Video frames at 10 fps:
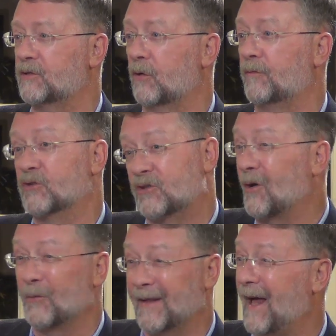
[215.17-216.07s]
Yeah. So if you
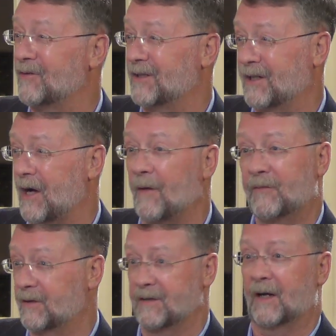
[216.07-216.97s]
start with lousy
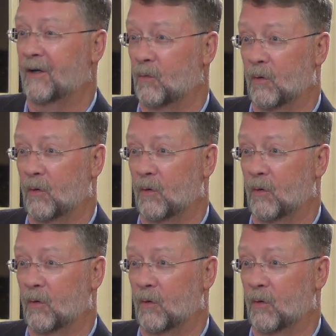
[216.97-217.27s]
coffee, it's not going to